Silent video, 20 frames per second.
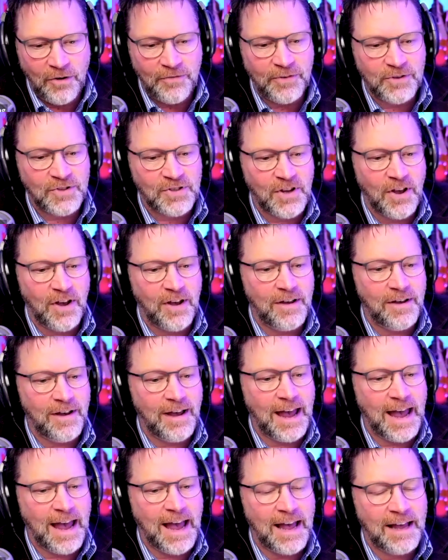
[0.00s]

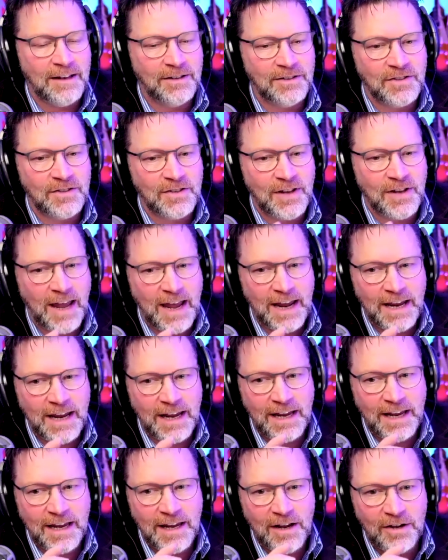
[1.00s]
officer and
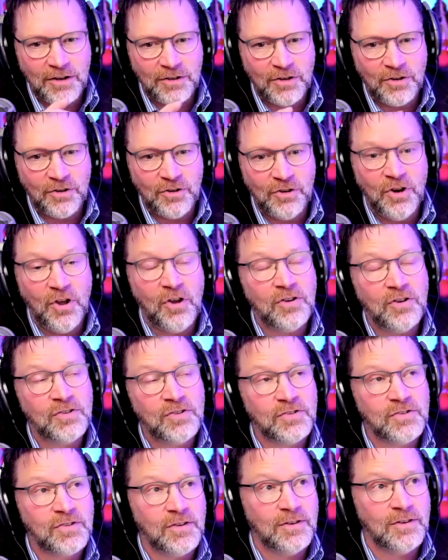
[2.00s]
a
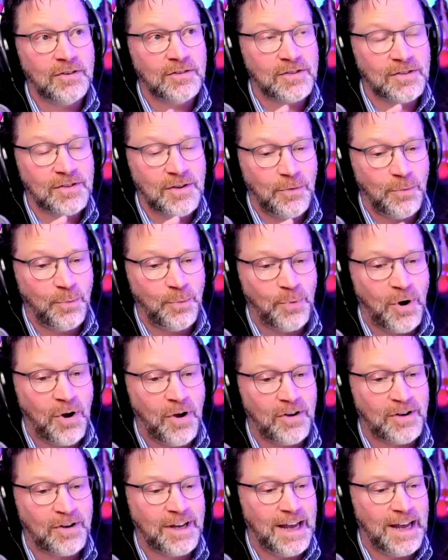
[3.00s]
nurse that
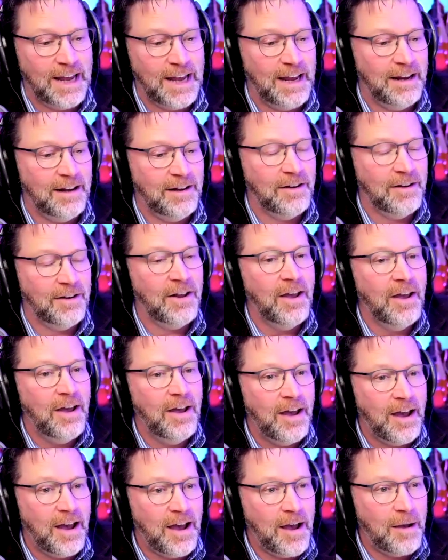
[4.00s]
work in
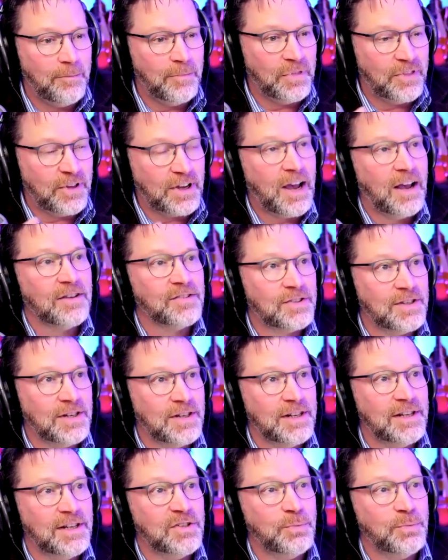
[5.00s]
the
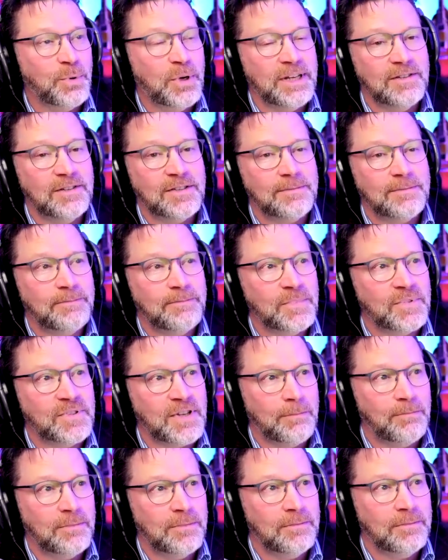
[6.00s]
custody suites
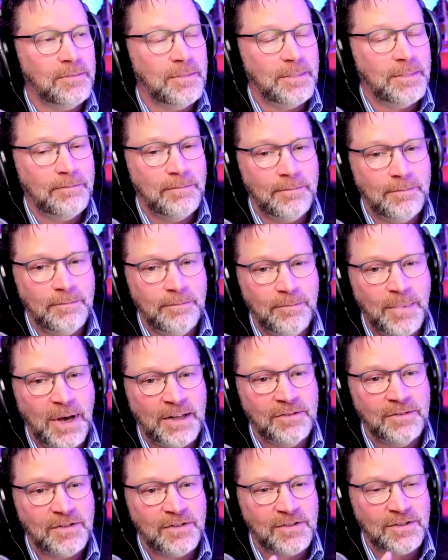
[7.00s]
some
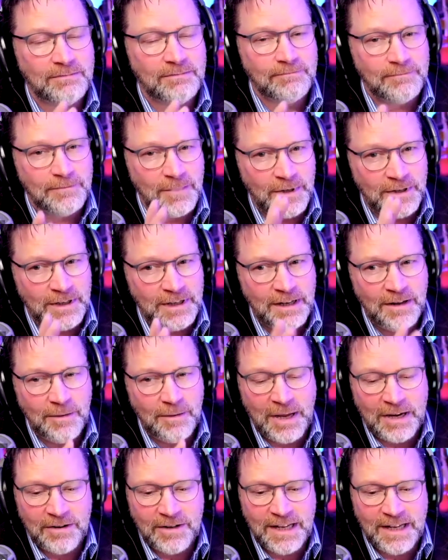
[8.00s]
months,
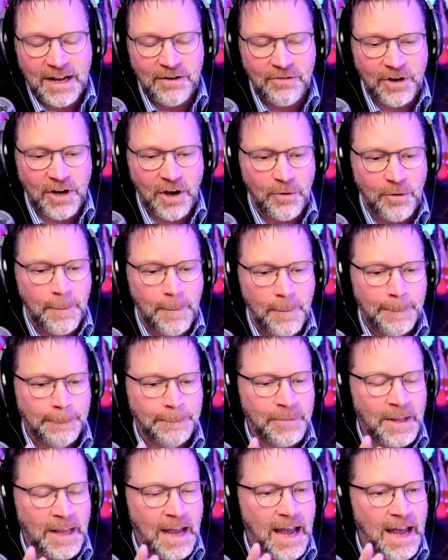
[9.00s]
about a year ago,
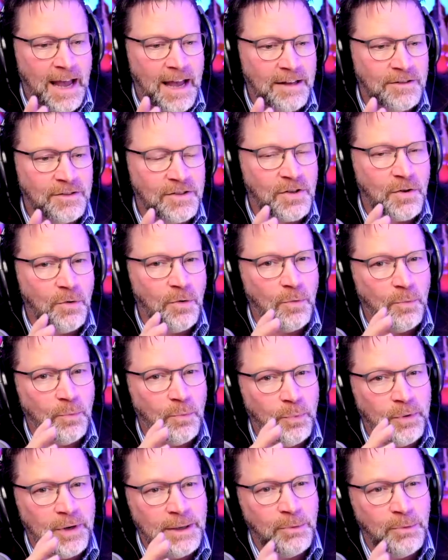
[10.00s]
and
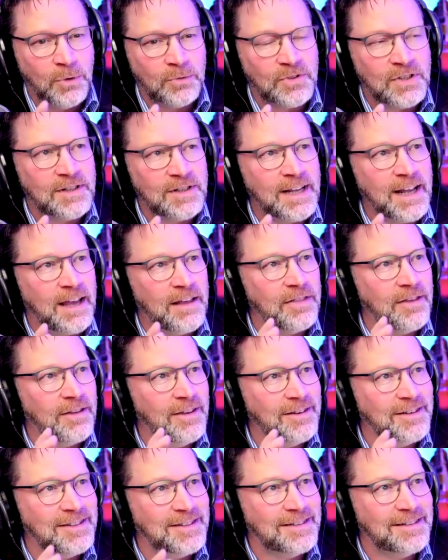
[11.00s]
we wanted to get
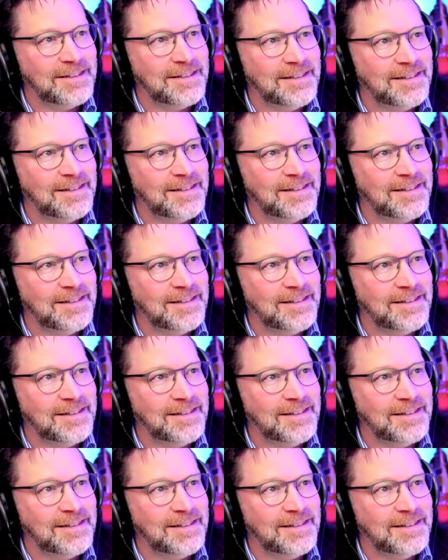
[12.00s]
the